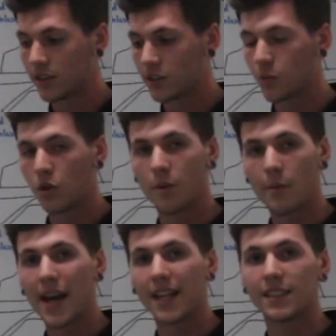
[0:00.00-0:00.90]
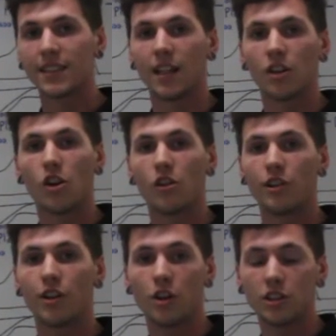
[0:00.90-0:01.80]
smaller mass and
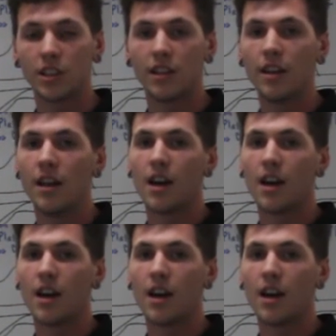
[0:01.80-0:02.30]
lower inertia,